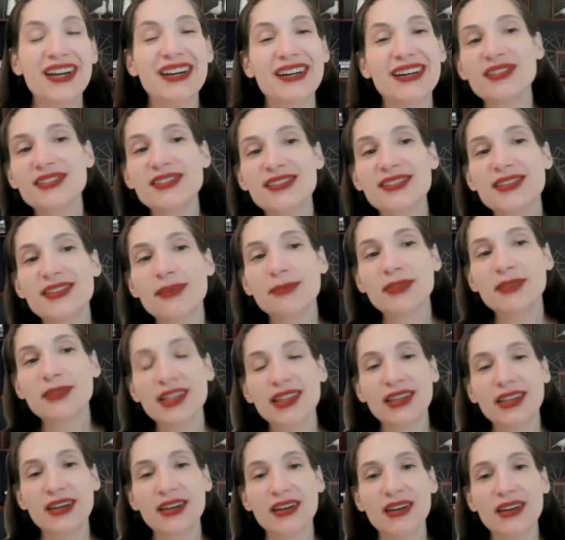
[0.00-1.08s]
This is something
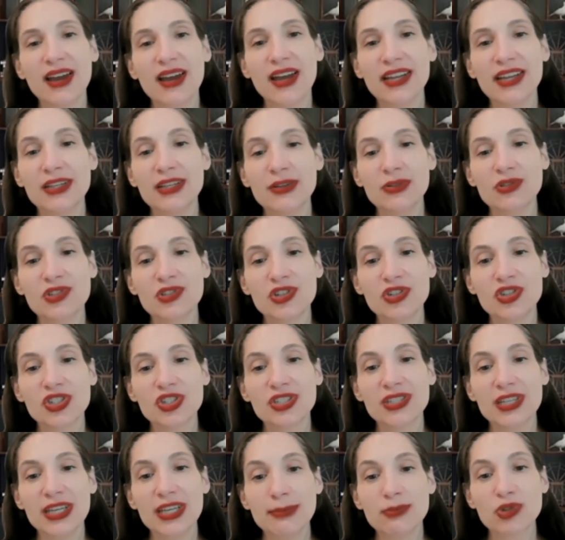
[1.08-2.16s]
that I use to
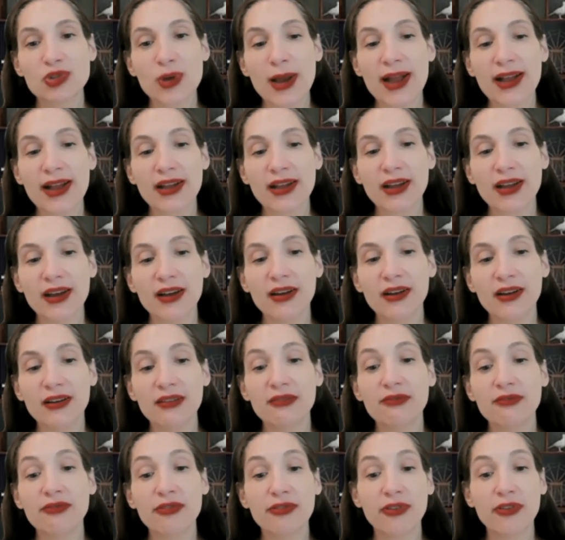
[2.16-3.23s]
just keep track
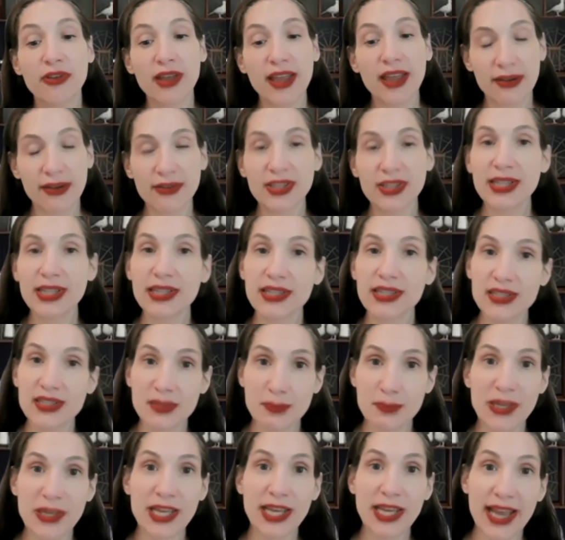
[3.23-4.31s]
of everything that's
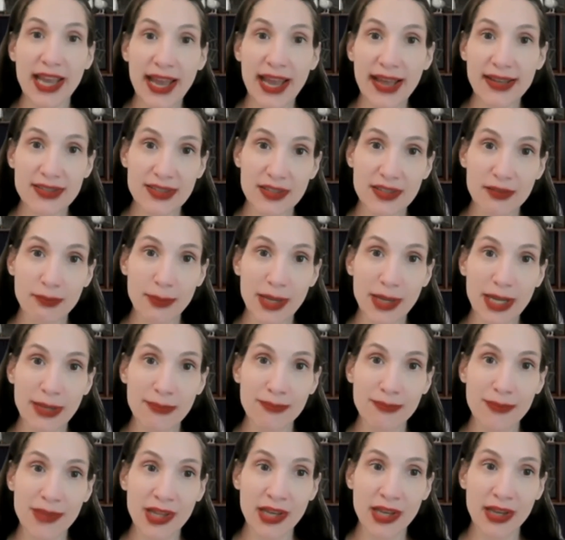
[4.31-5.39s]
being asked of me.
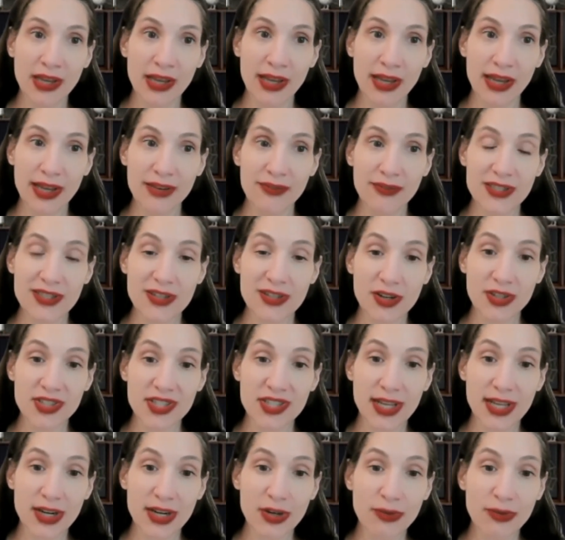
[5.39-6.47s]
And if it starts to get